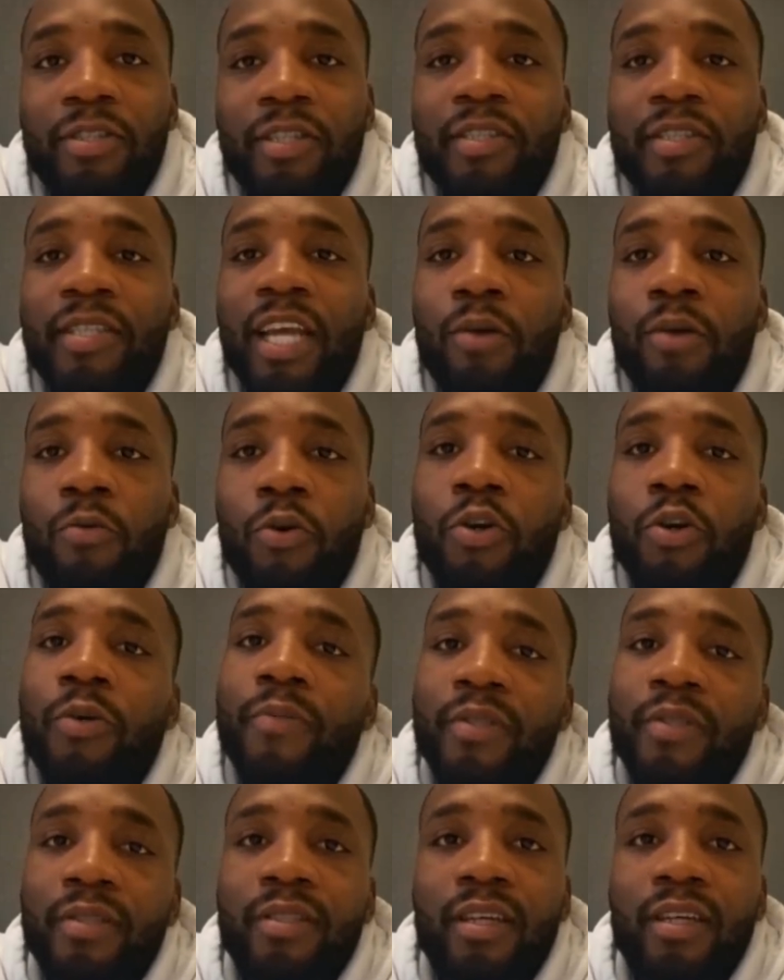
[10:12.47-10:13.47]
his day will come,
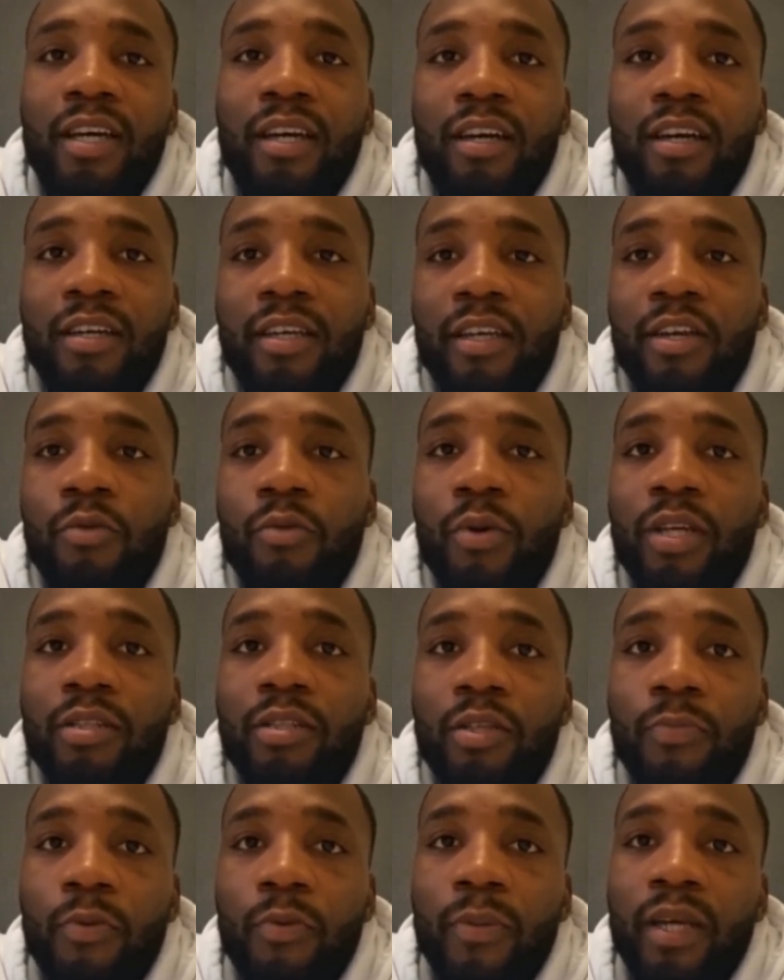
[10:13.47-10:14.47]
I, I cannot wait
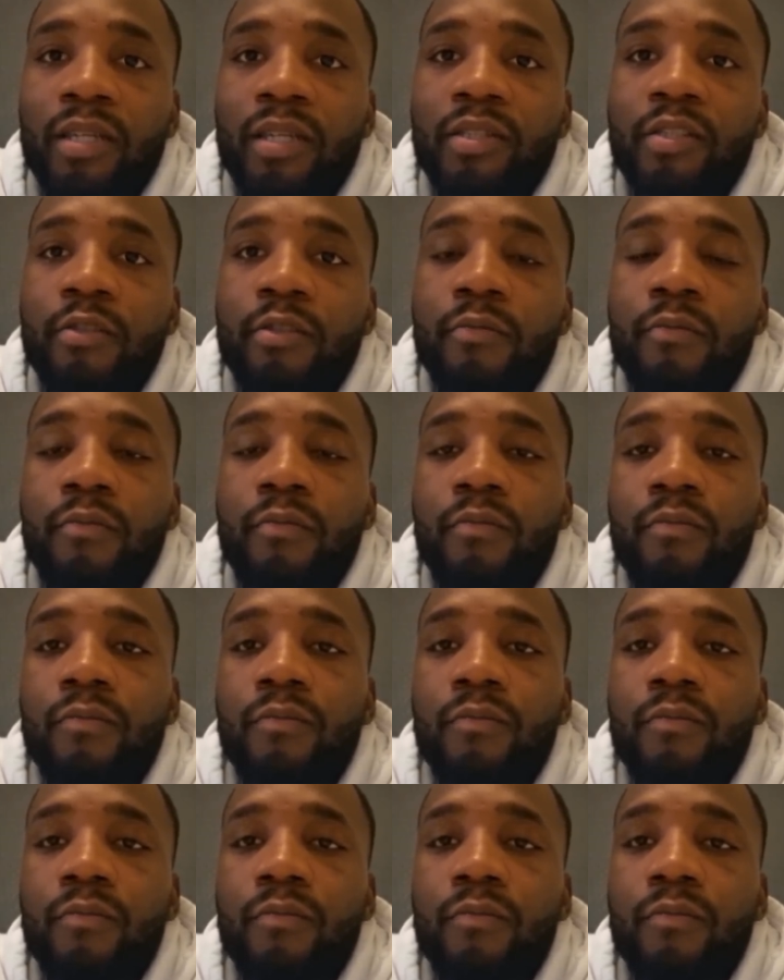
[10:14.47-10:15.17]
to put my hands on him.